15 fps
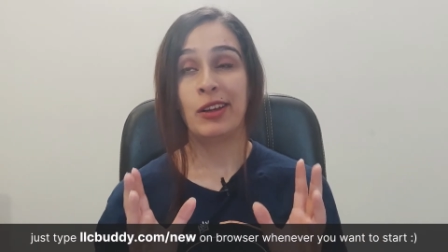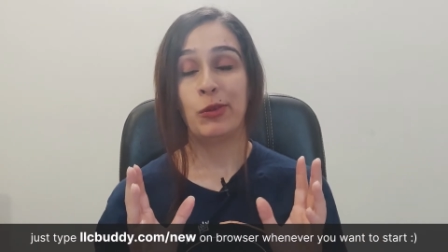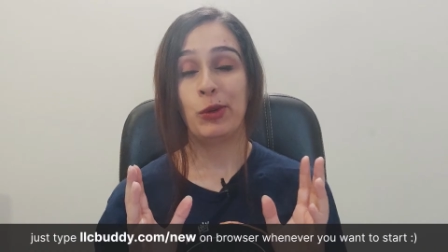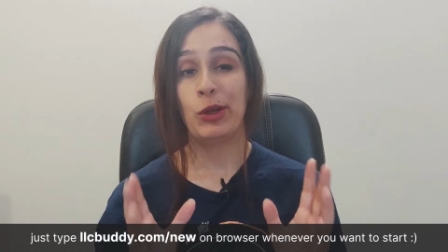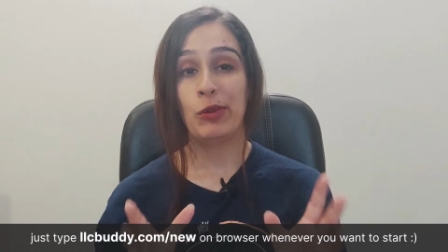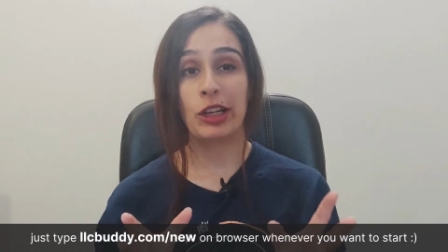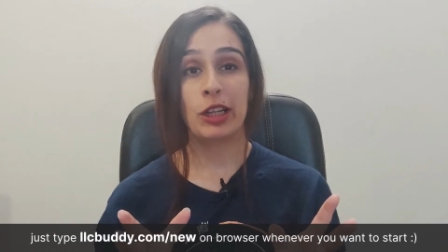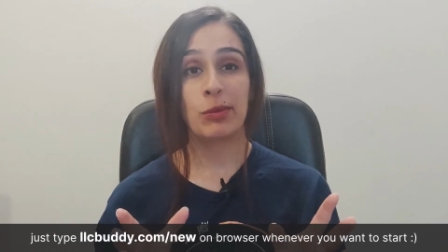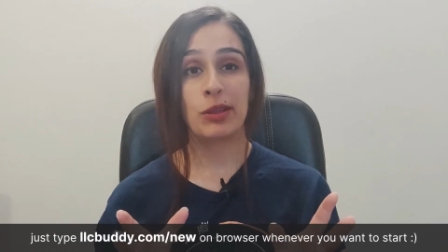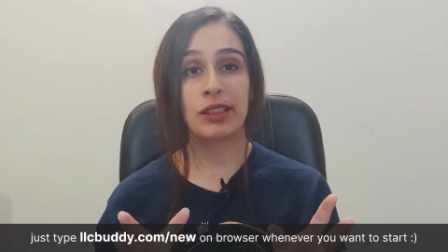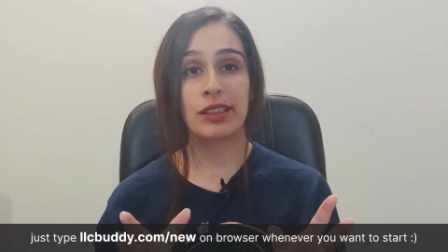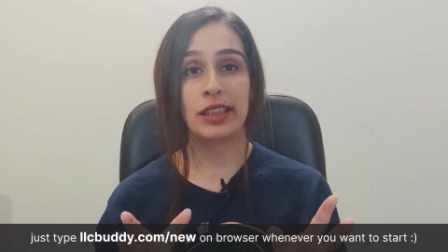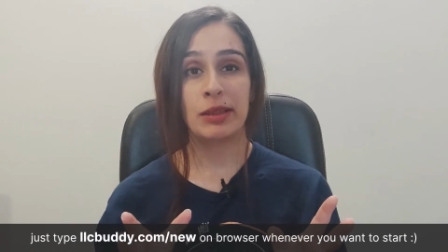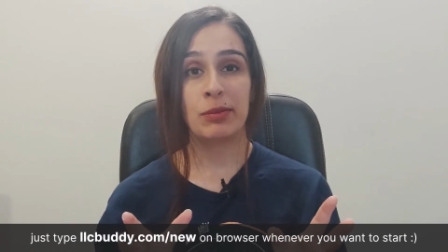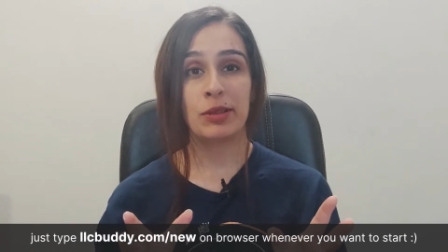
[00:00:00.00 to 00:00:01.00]
We
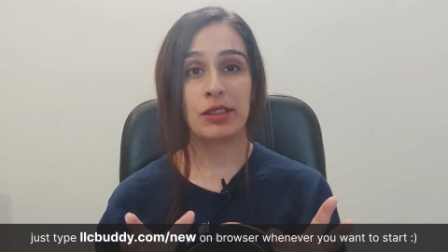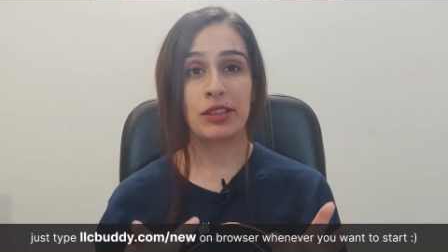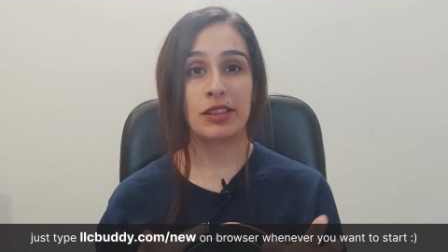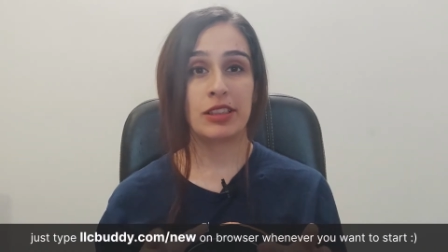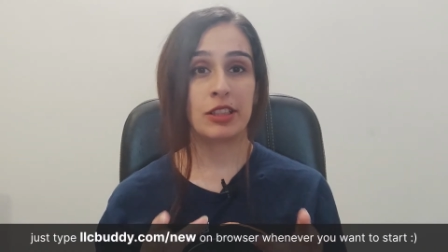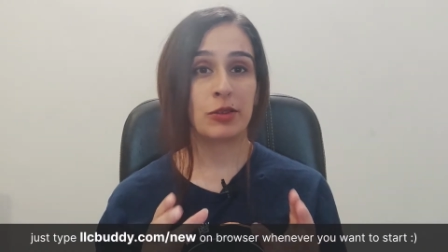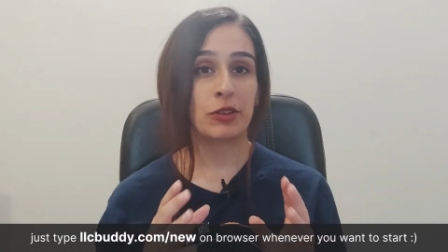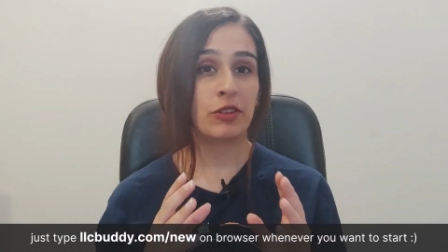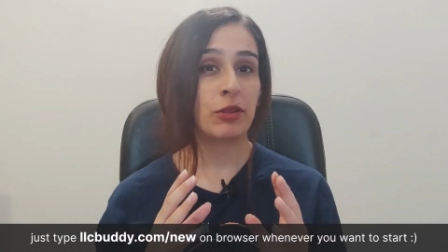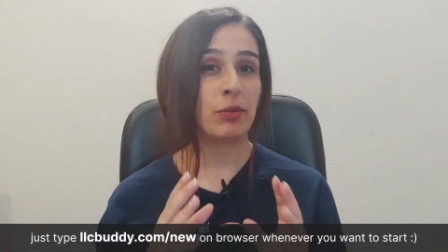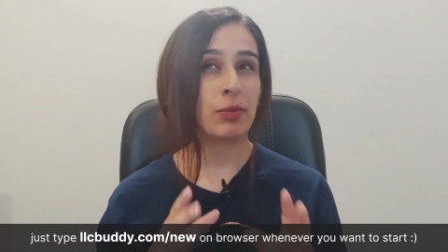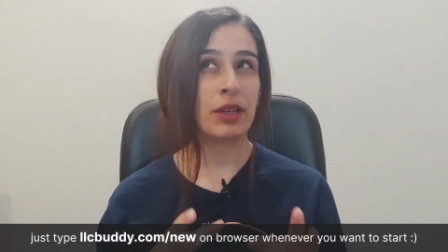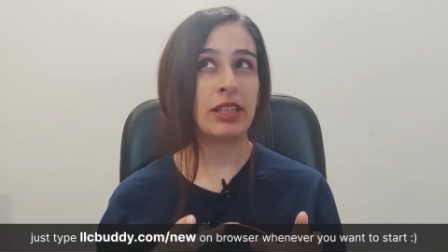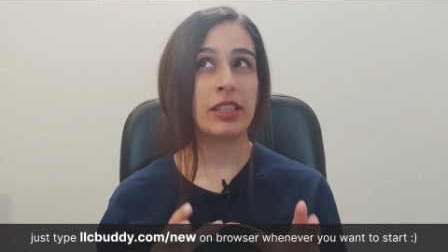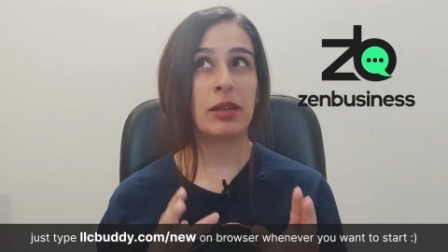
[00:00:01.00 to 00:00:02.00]
recommend Zen Business as one of the
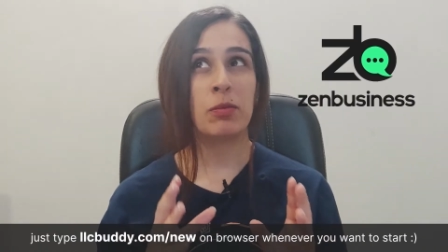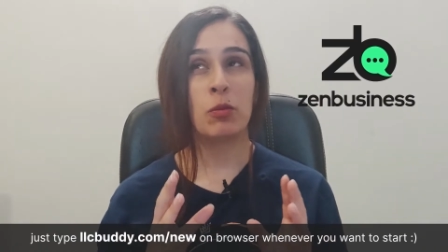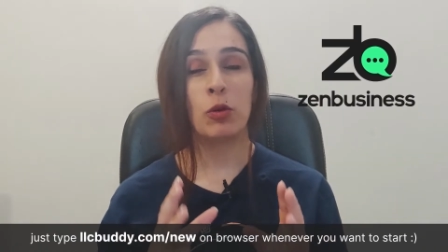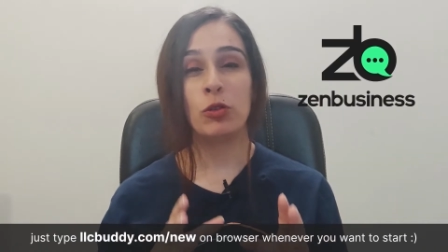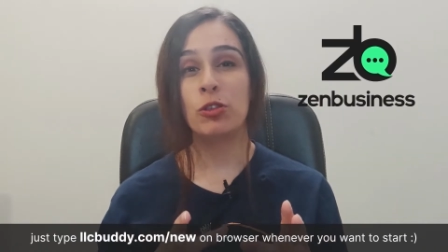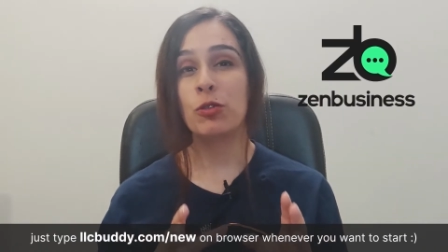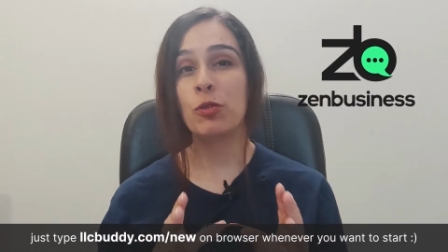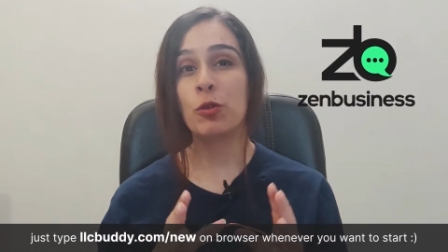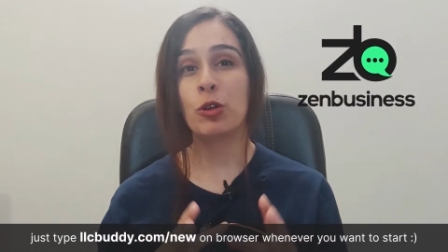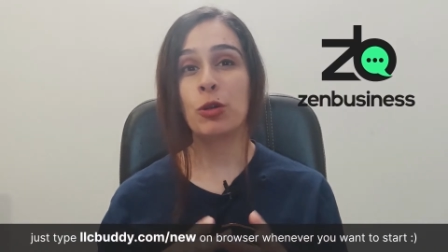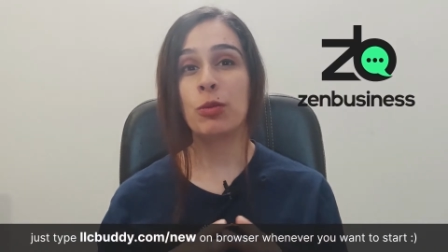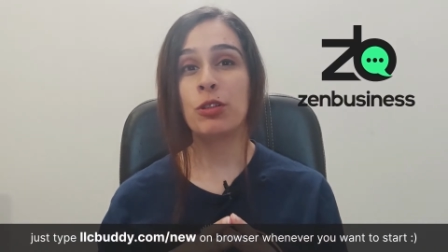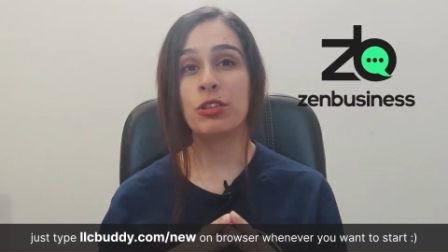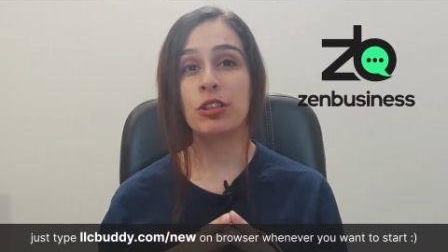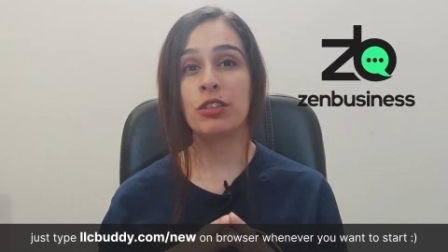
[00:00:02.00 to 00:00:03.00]
best and most
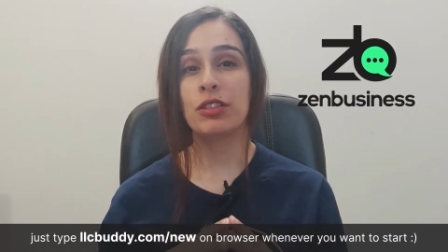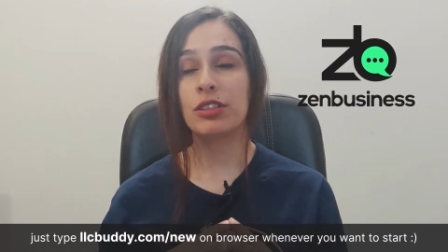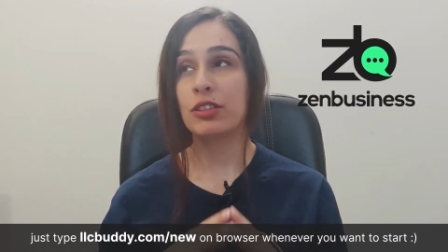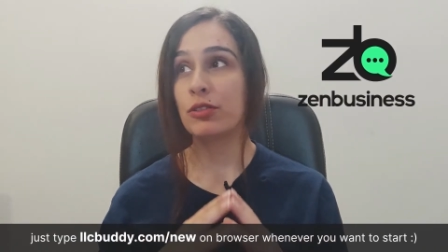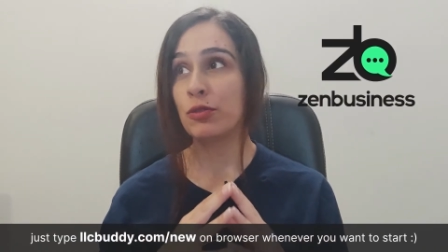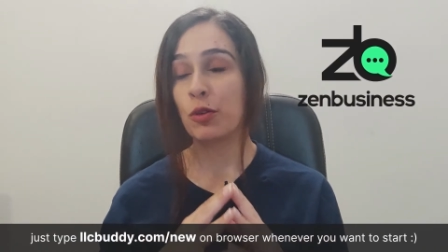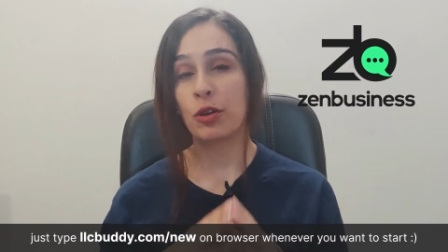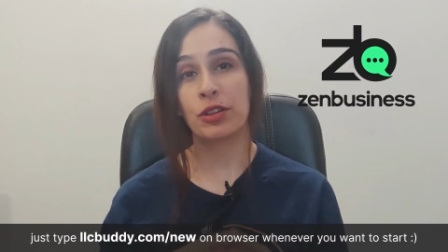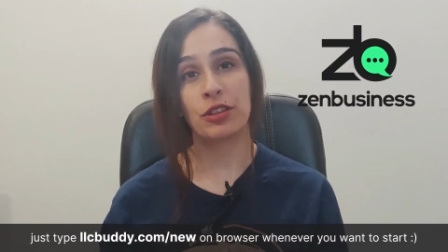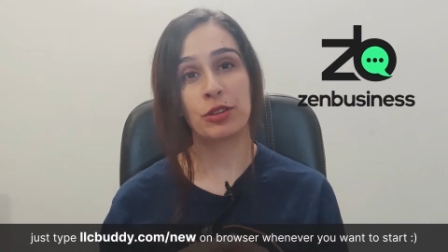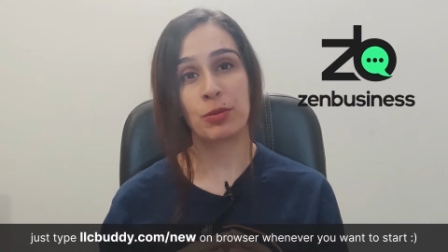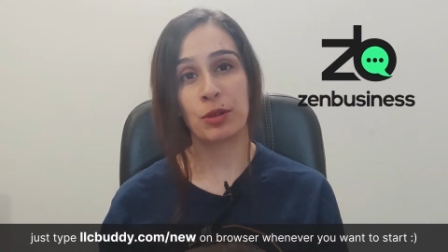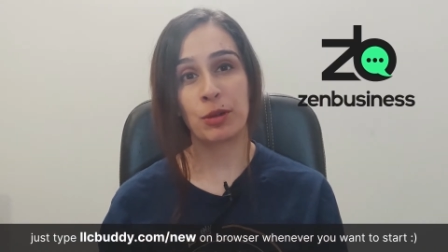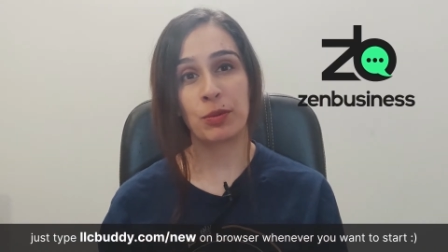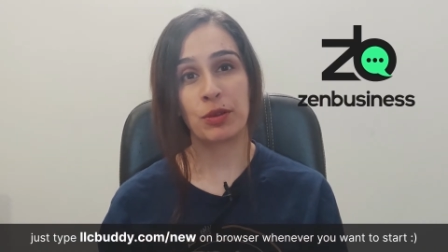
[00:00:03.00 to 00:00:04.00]
affordable services for this
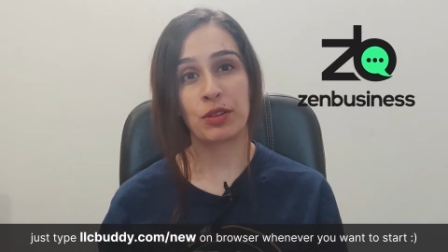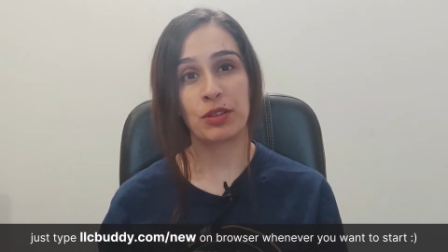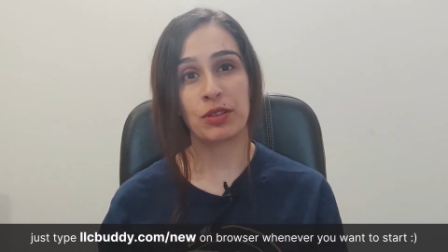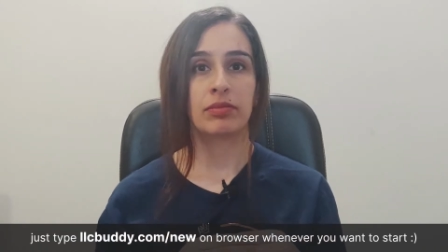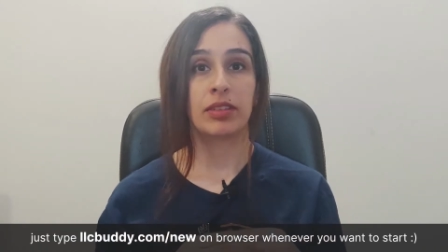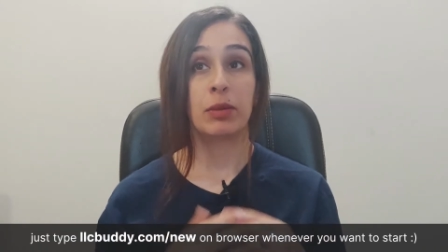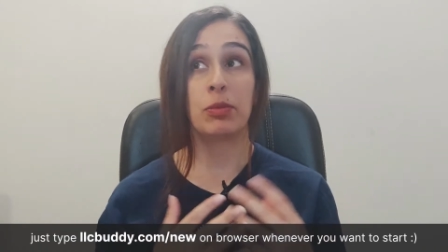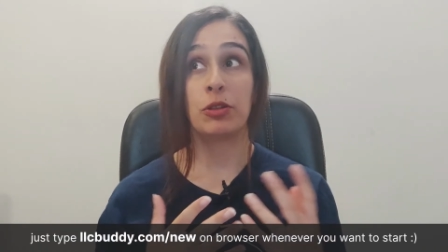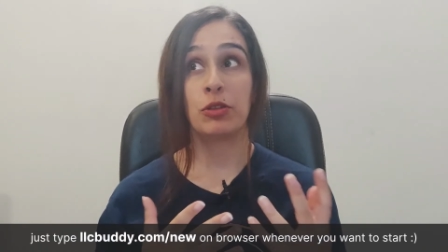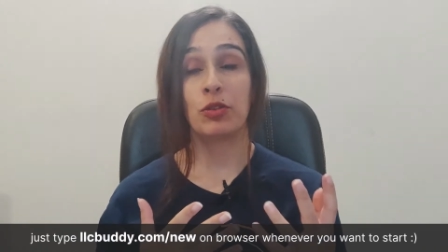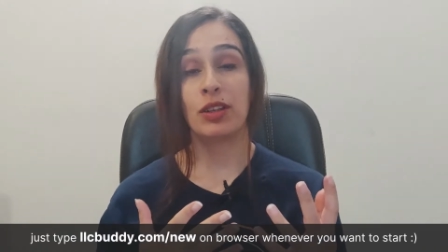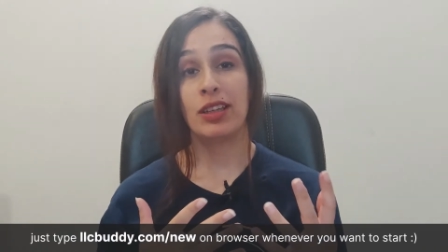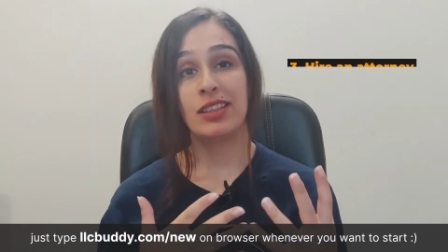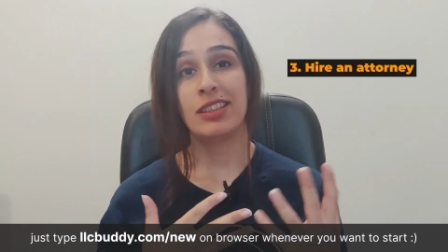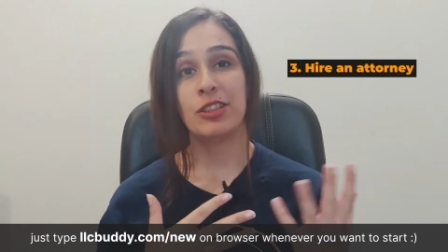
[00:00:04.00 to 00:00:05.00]
purpose. Number
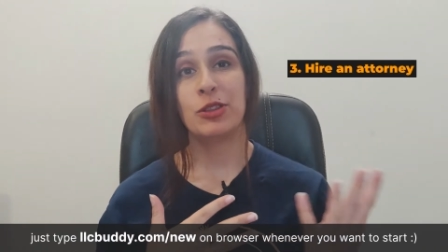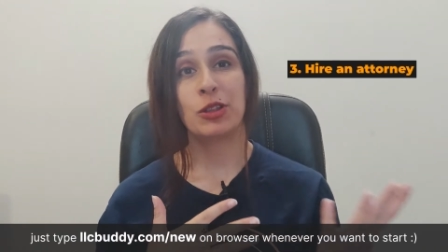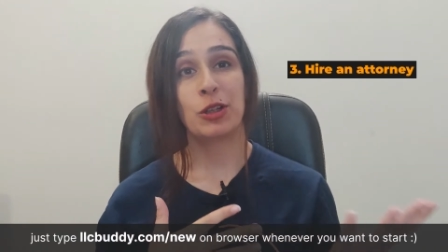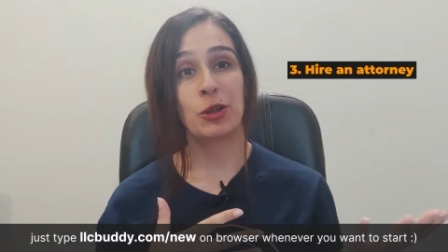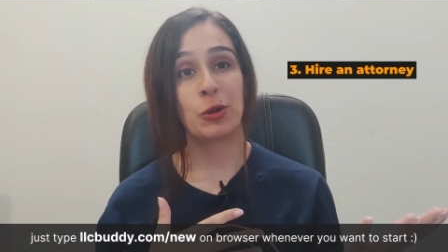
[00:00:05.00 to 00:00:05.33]
three is that you can